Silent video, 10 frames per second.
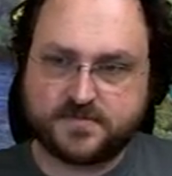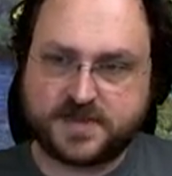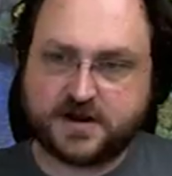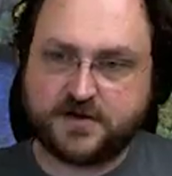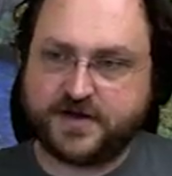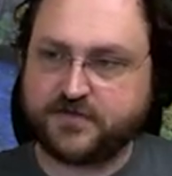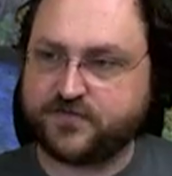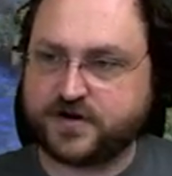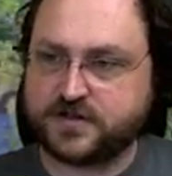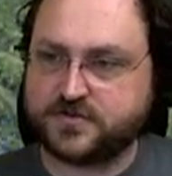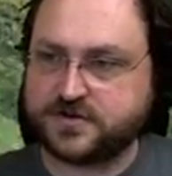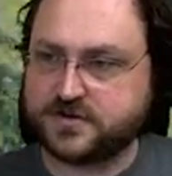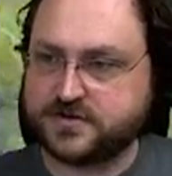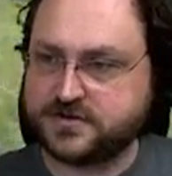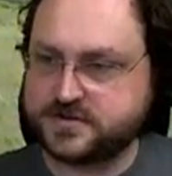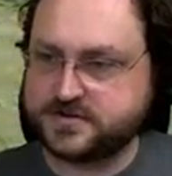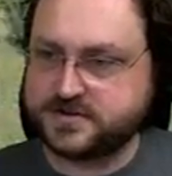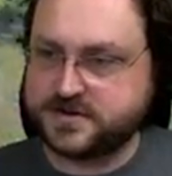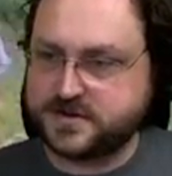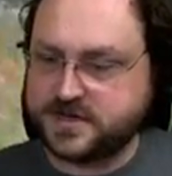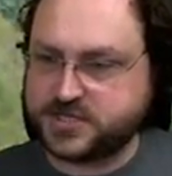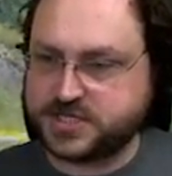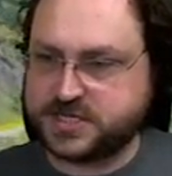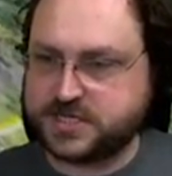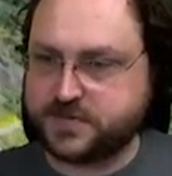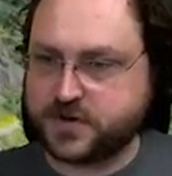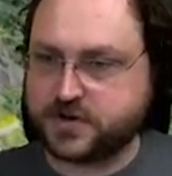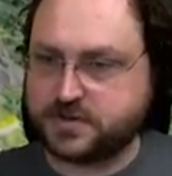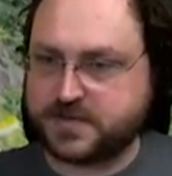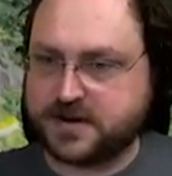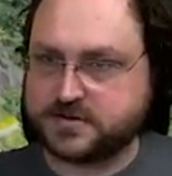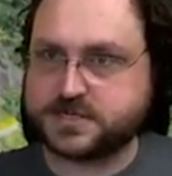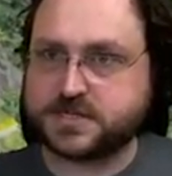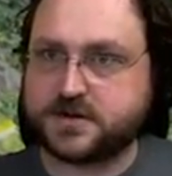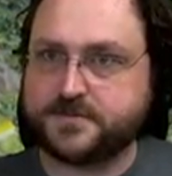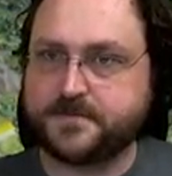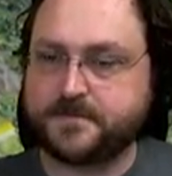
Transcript: Terrifying Frog Lord. It's just his Hypnotoad powers, that's all.